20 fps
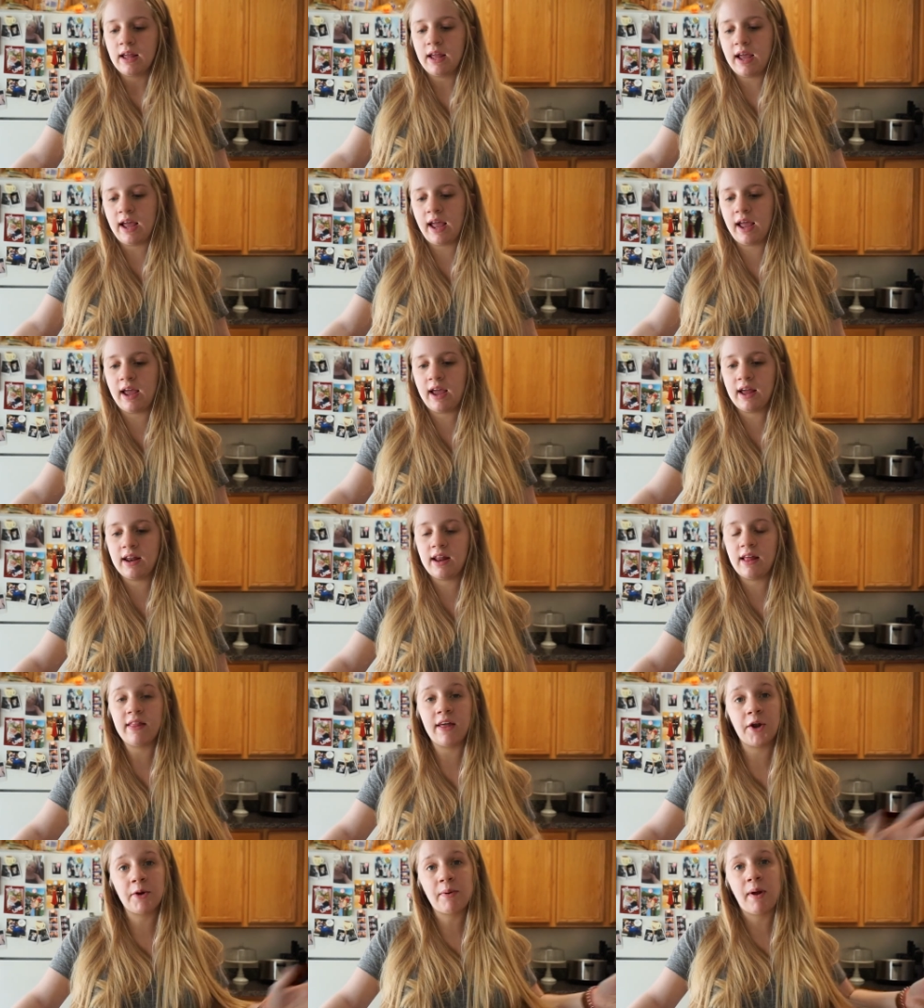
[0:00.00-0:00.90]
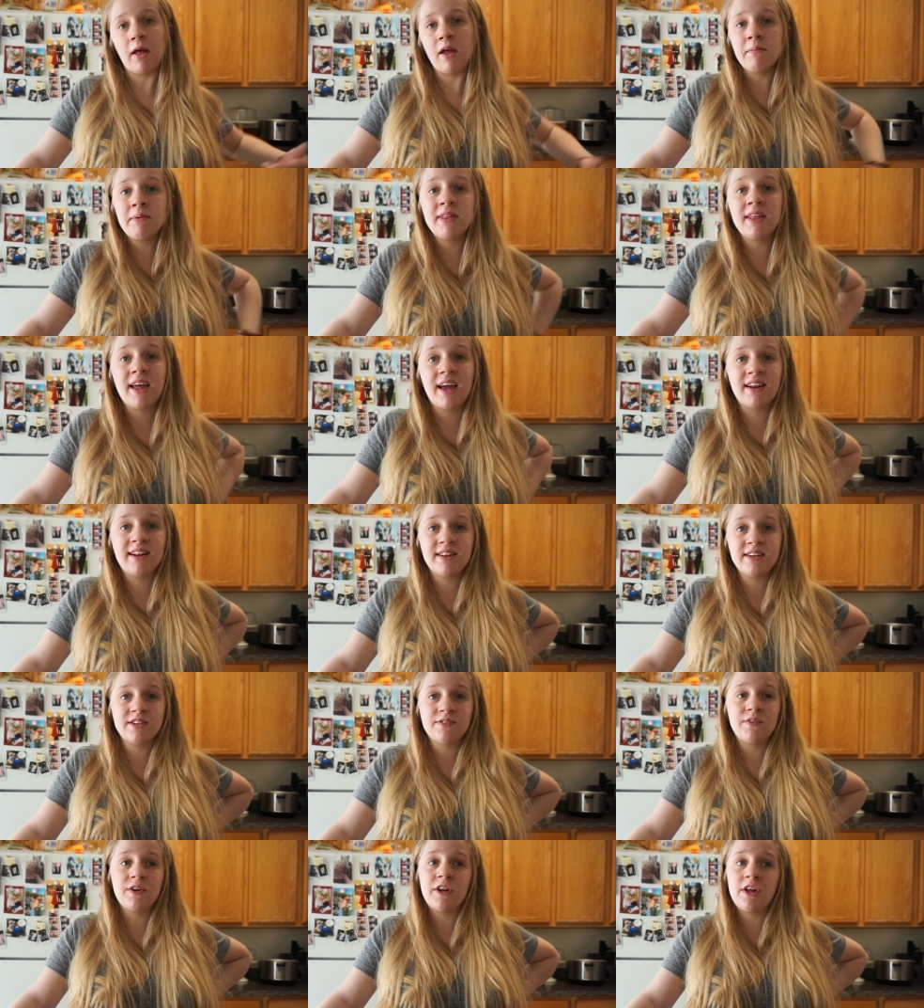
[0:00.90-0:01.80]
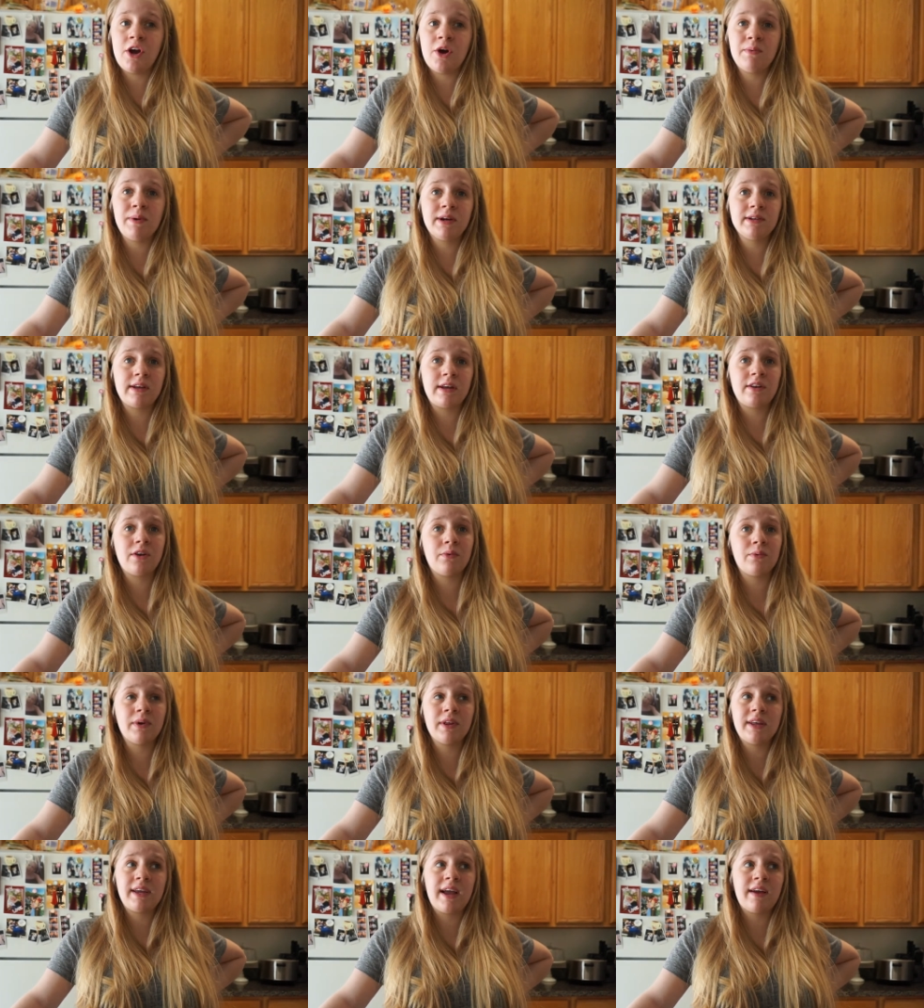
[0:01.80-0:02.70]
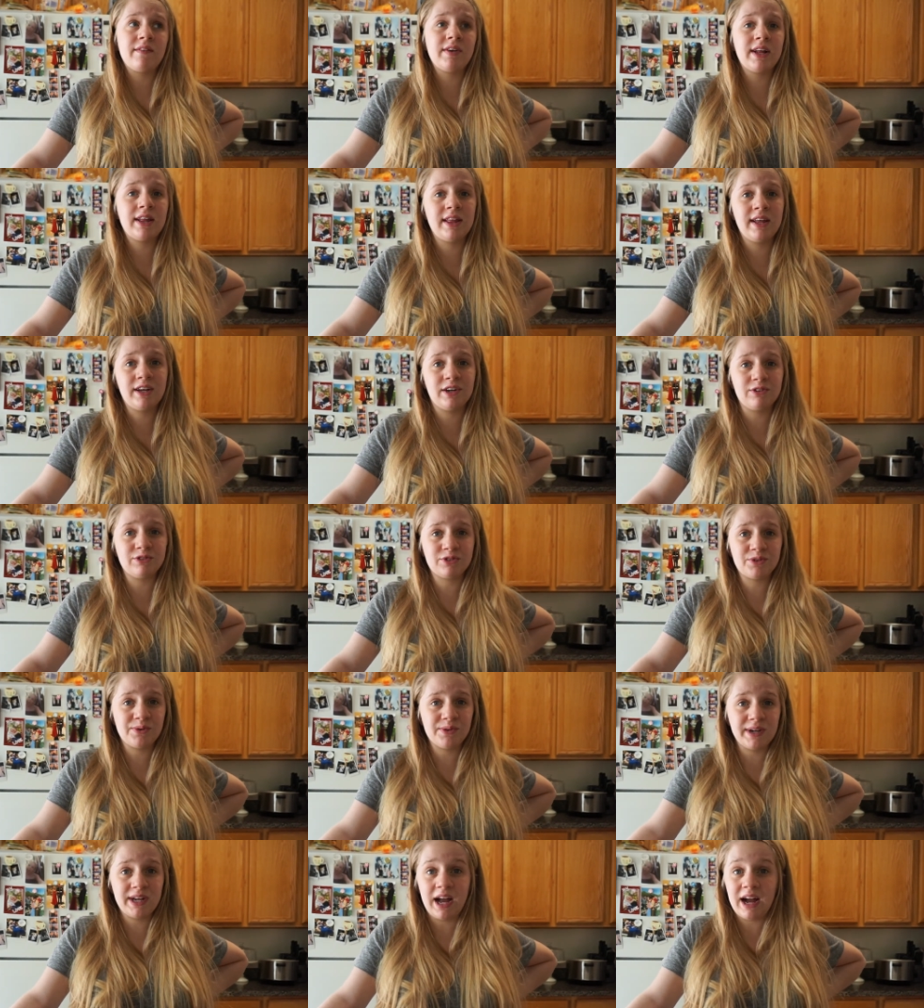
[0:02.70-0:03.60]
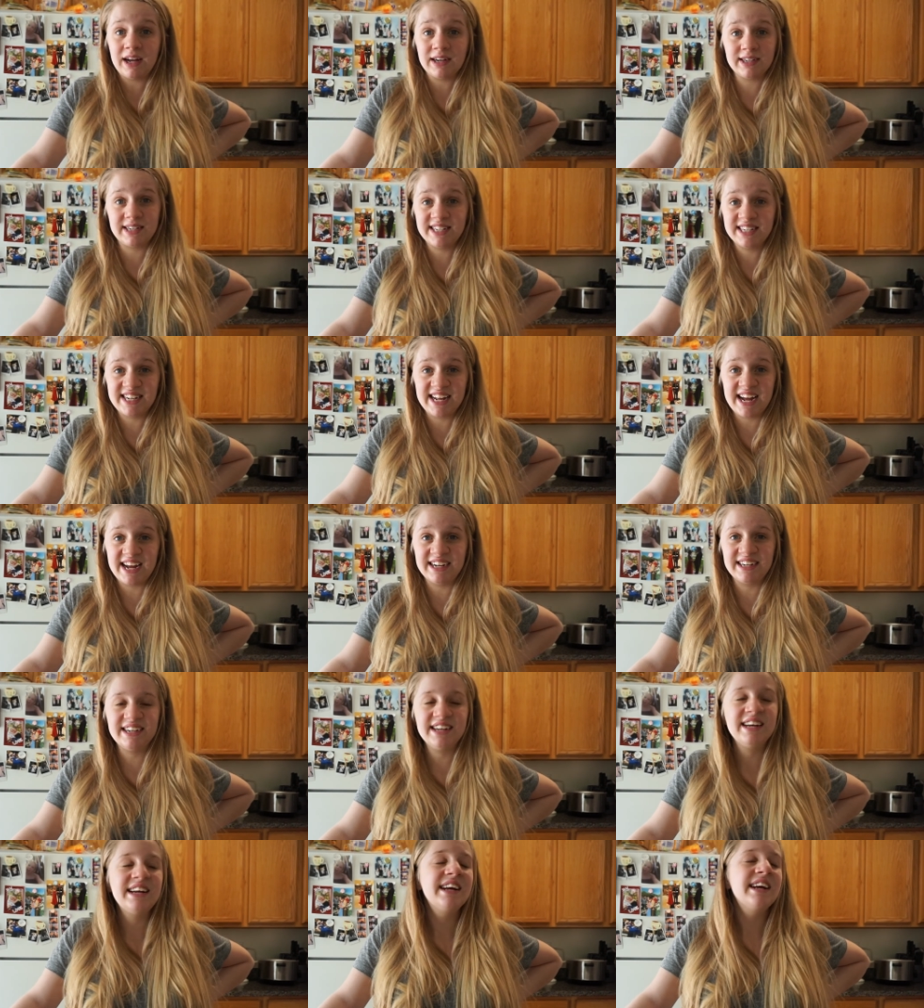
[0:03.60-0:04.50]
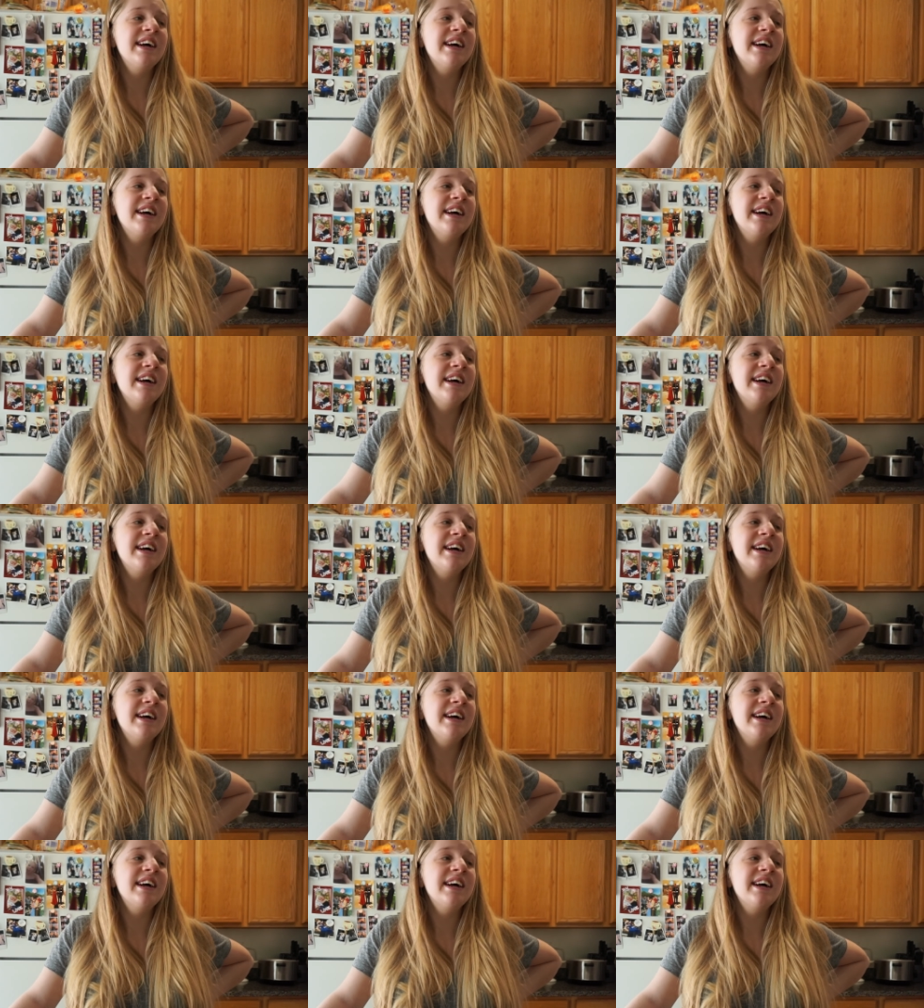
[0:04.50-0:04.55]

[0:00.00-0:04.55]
And that'll probably be the end of this video because I don't really have anything else going on today.